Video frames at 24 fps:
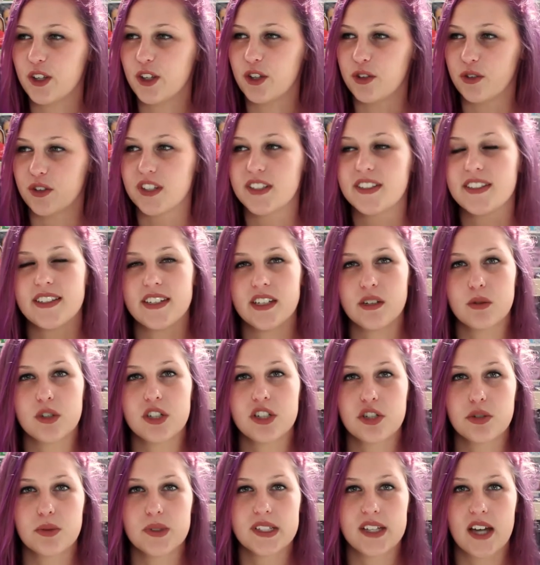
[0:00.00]
you could see where
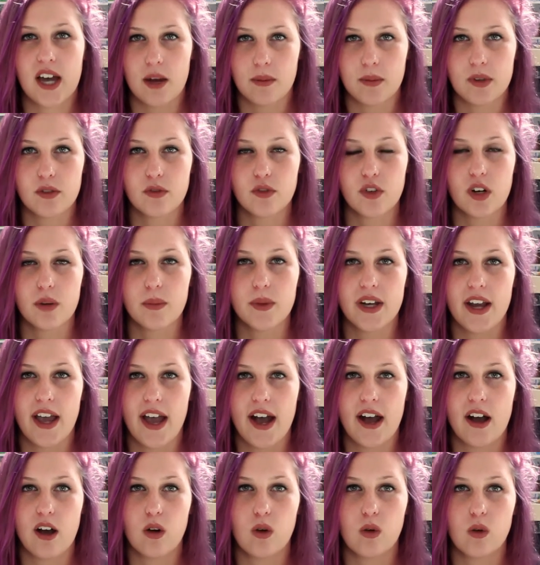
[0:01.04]
she was coming from and
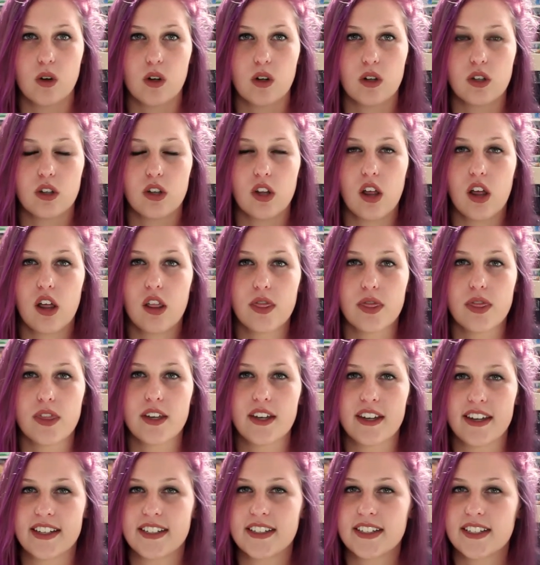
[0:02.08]
how
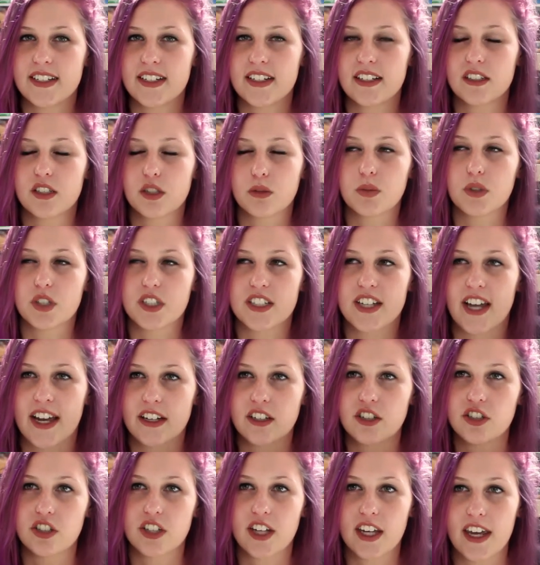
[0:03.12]
the instinct to
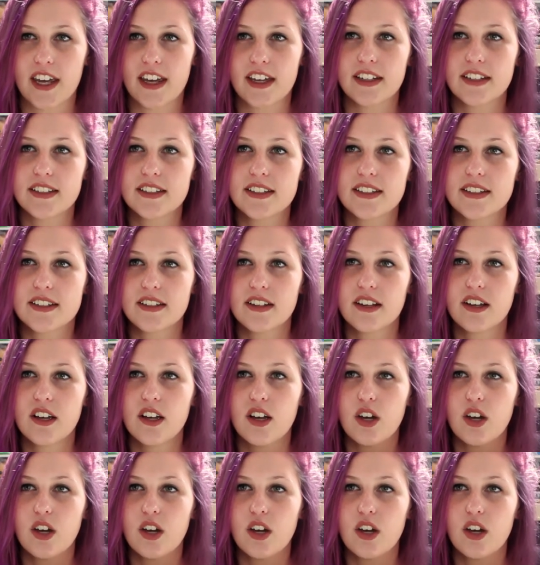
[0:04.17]
protect your kids